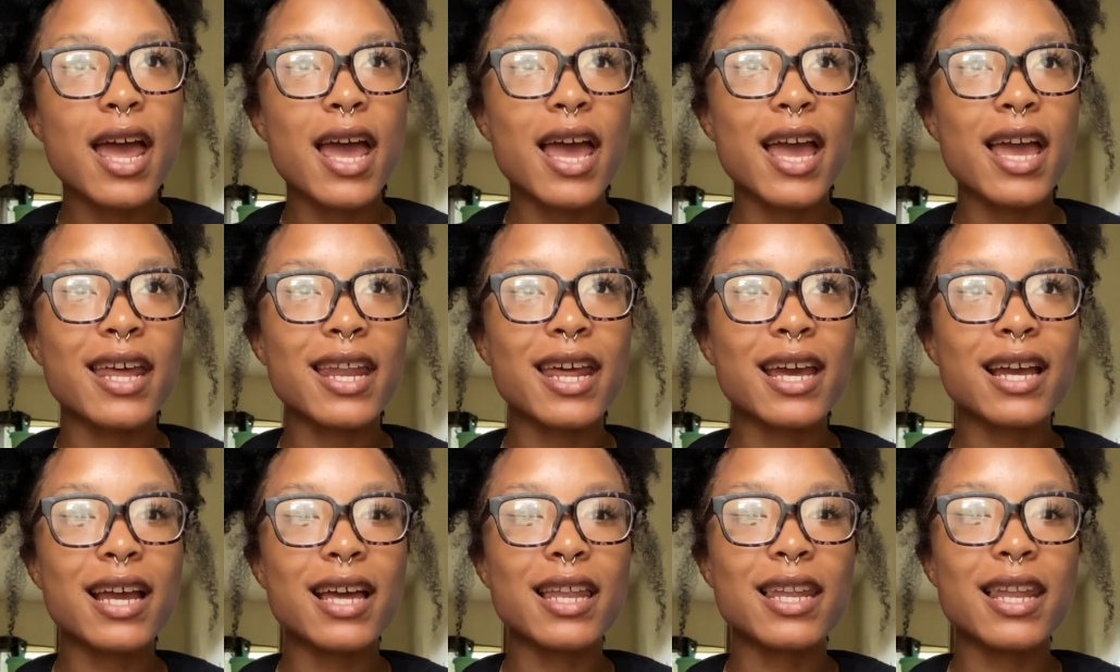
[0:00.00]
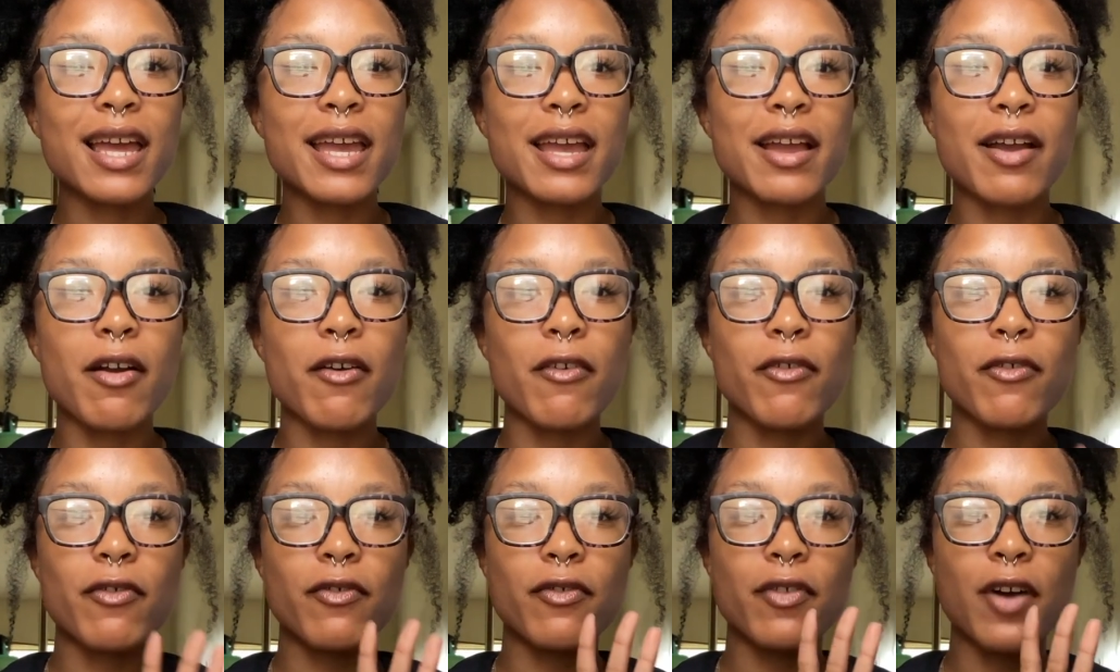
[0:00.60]
and I got like
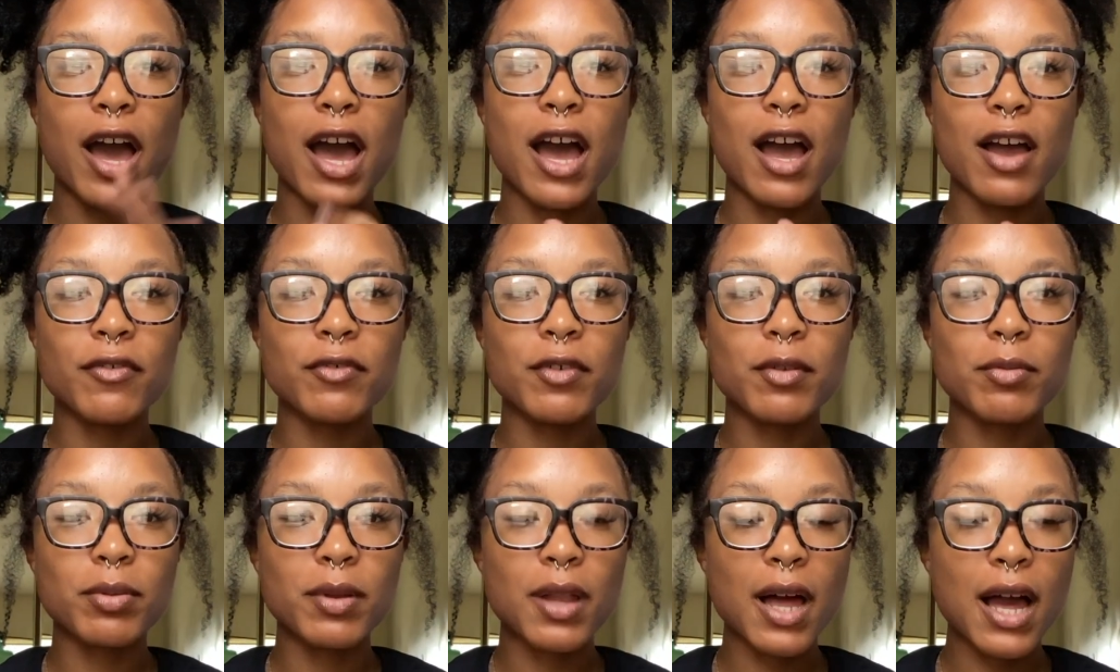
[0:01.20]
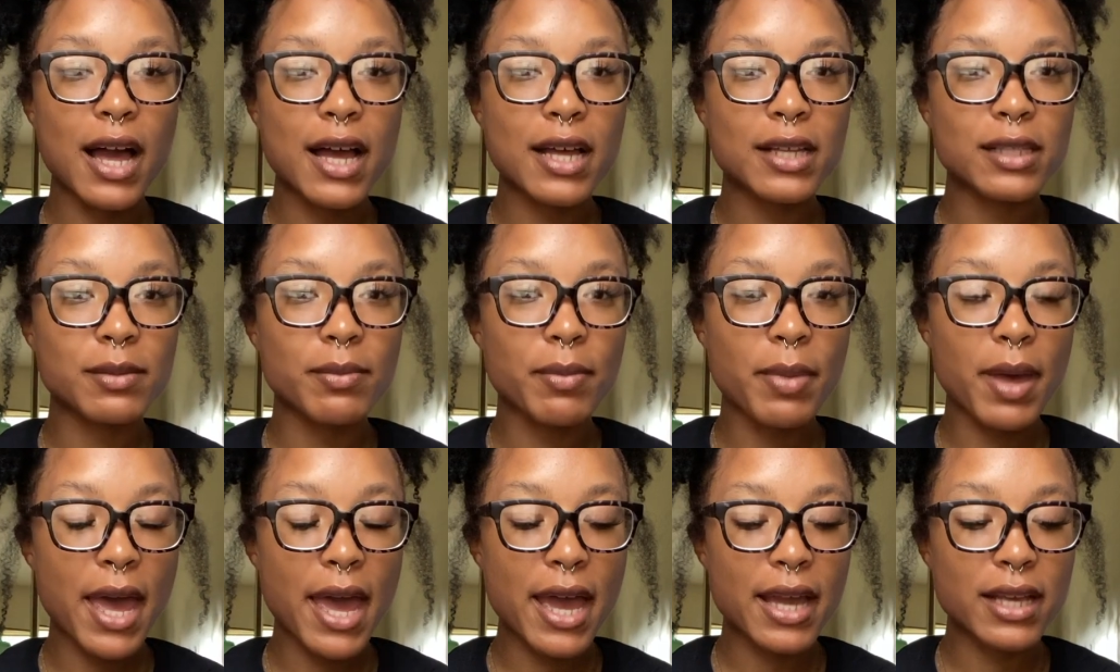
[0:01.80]
five replies
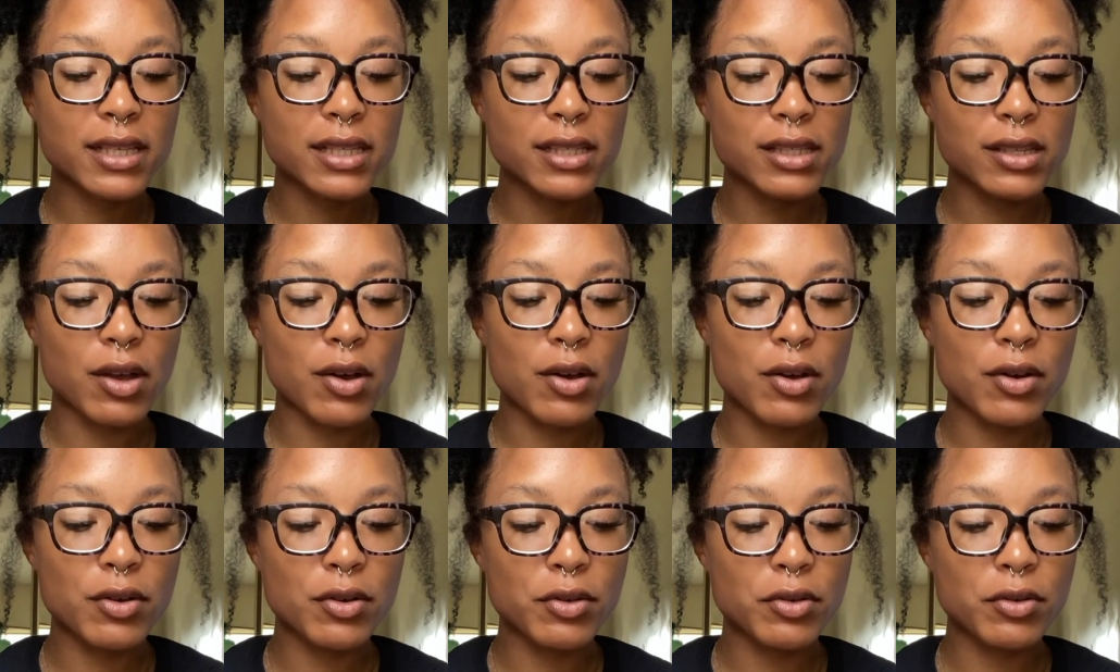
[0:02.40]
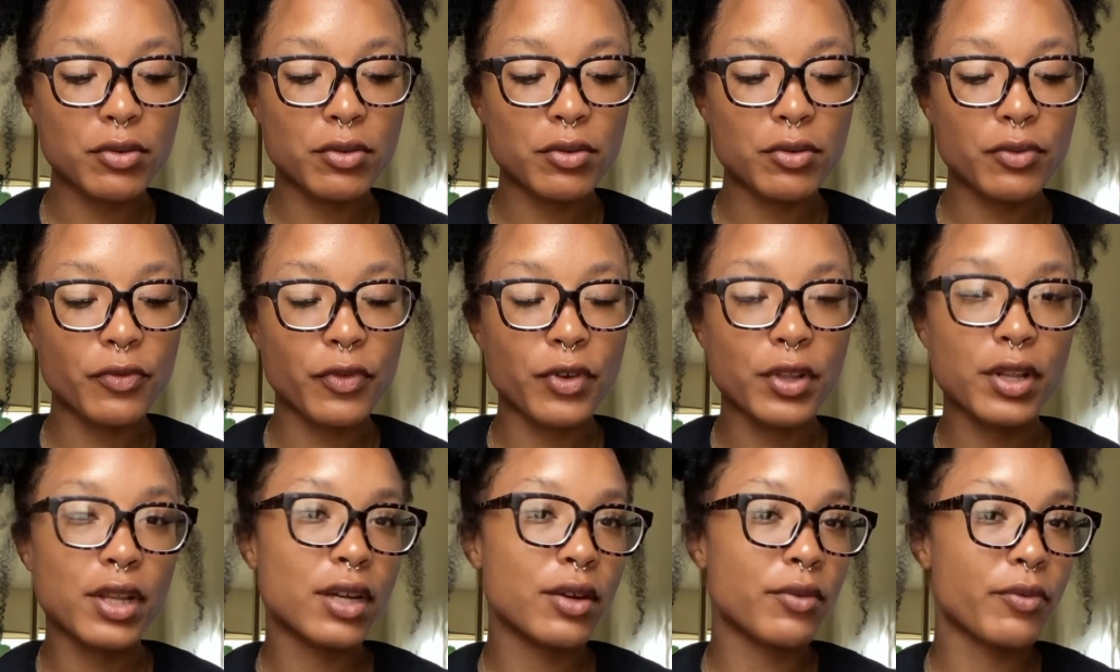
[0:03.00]
back so for
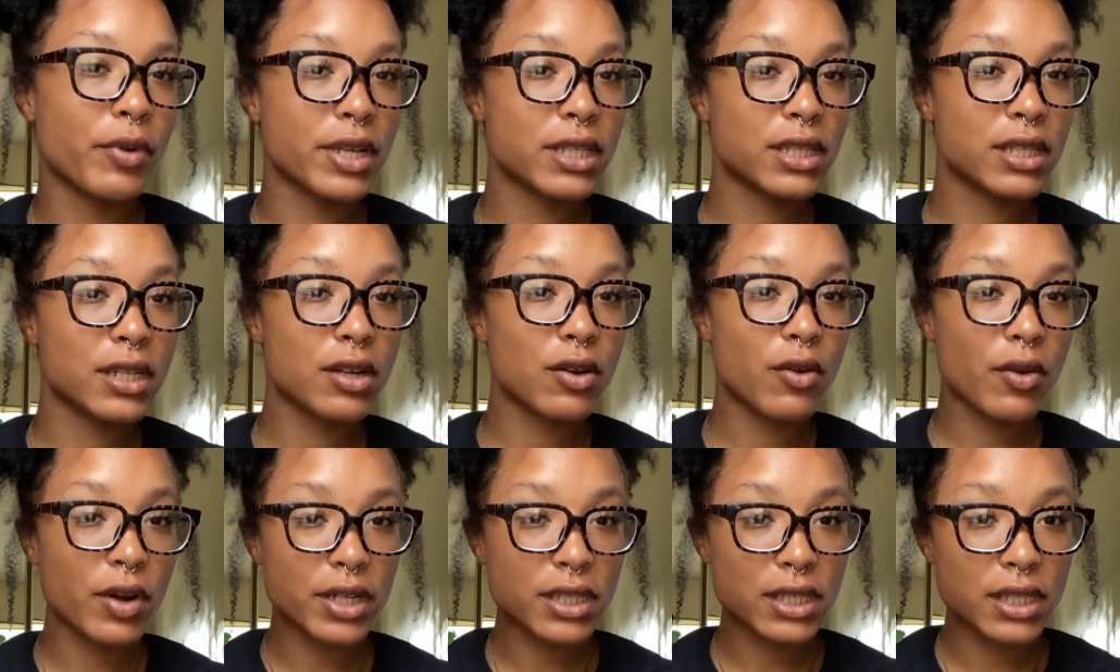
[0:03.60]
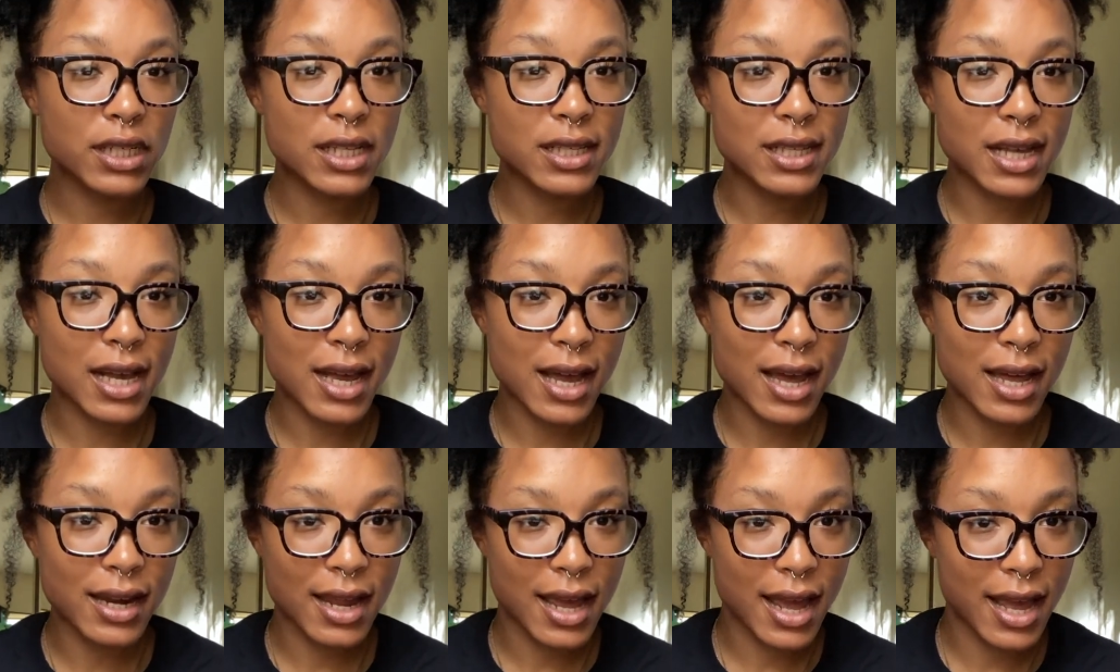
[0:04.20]
the rest of the questions I
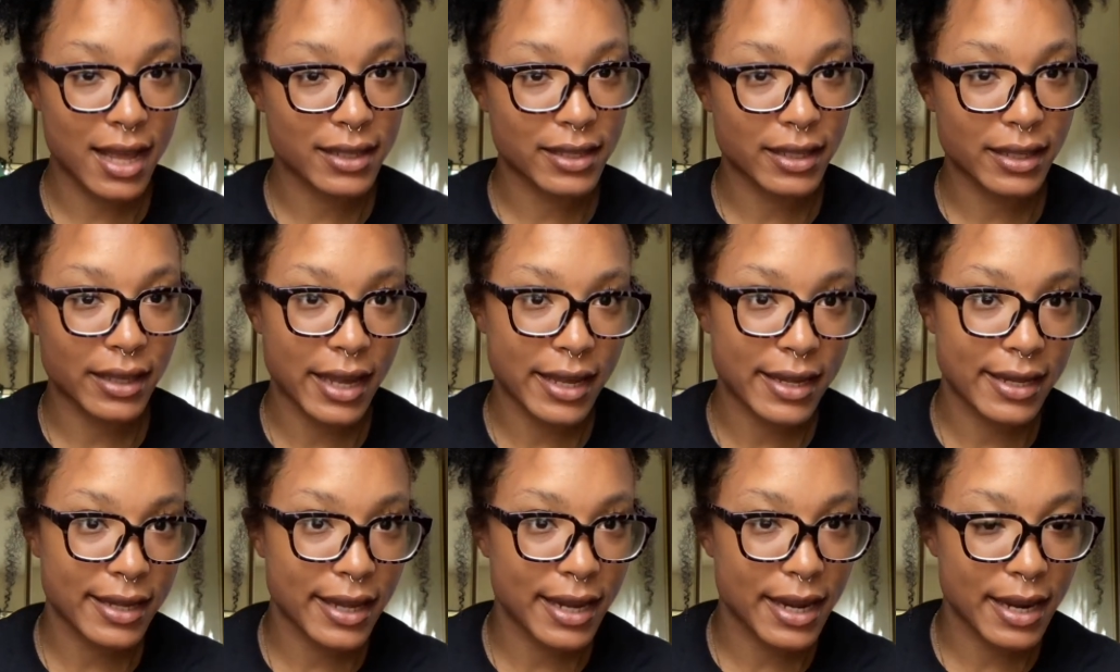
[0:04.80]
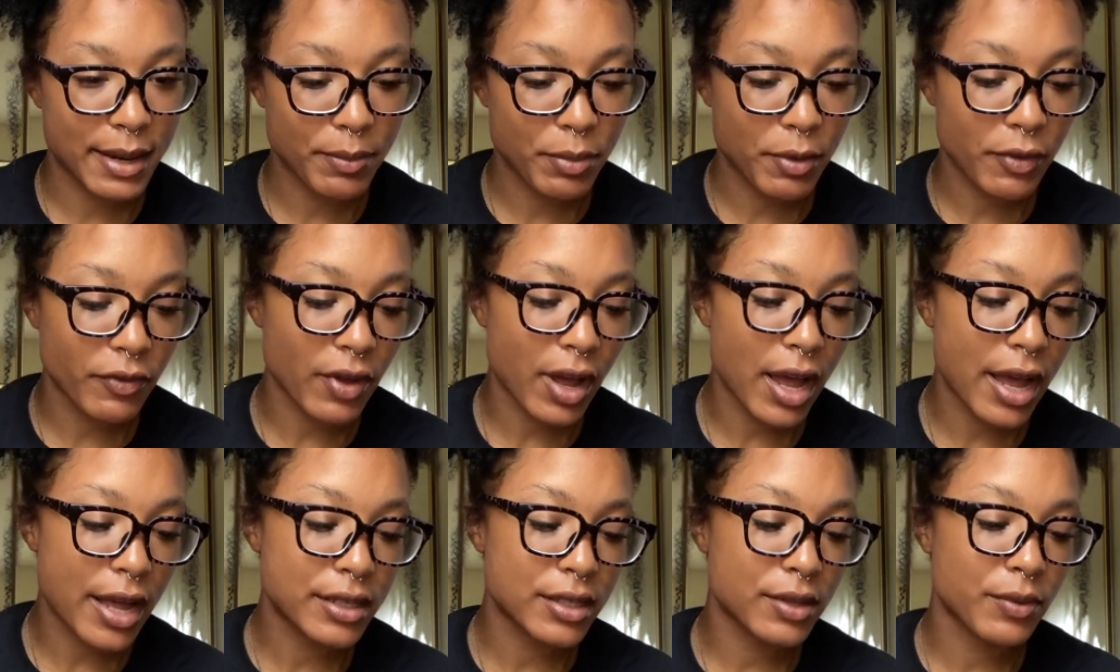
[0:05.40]
kind of had to like
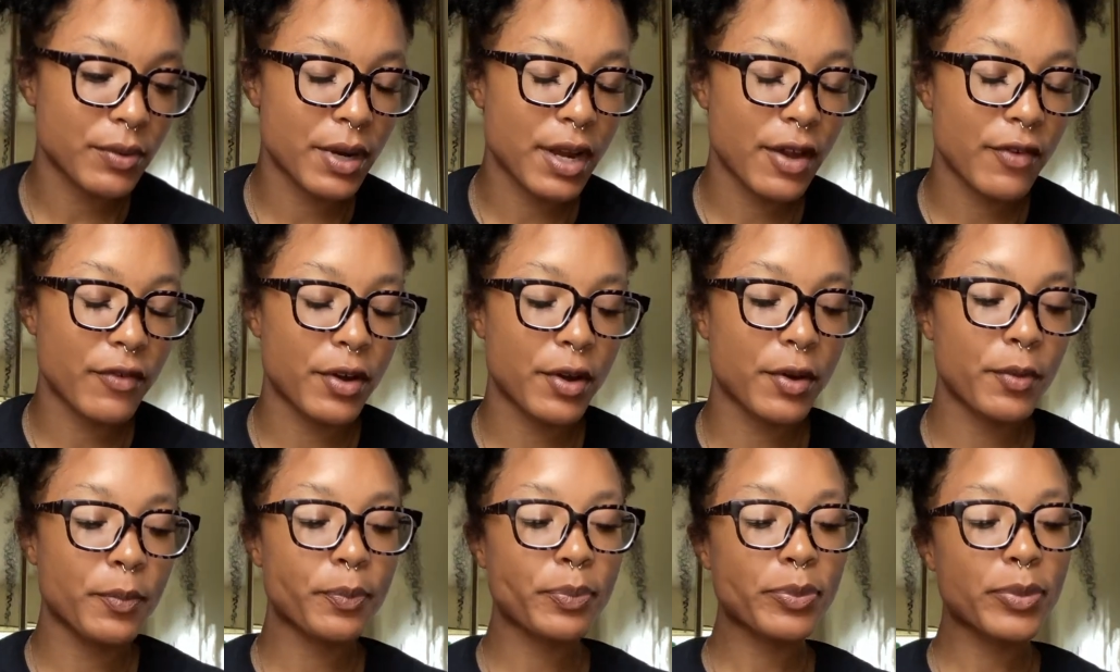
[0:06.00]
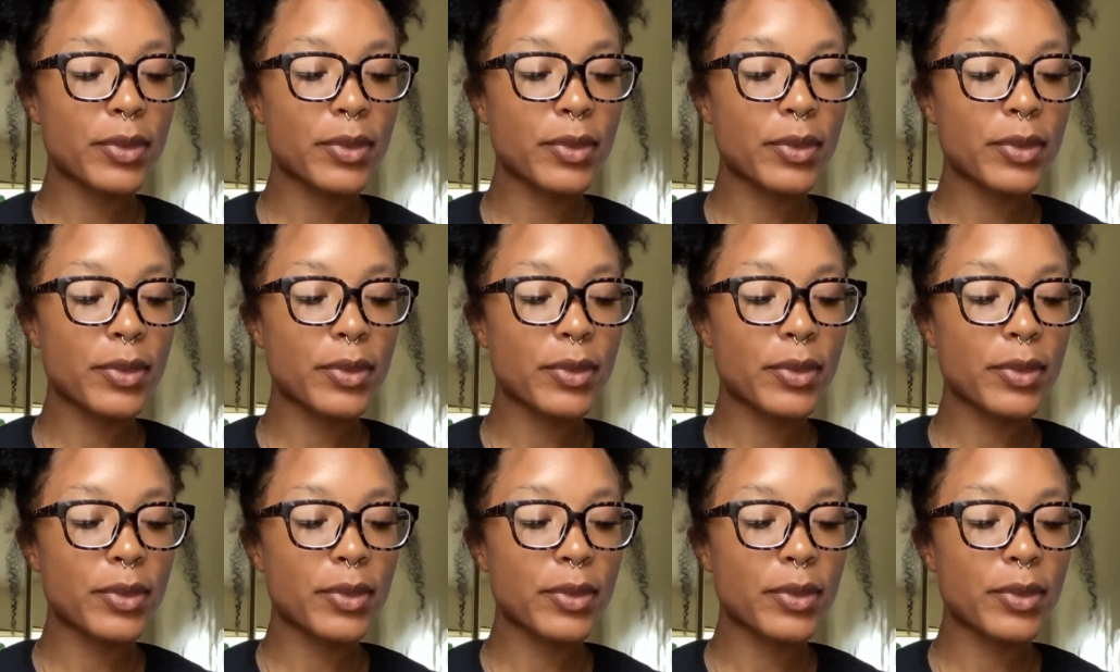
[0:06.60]
improvise or whatever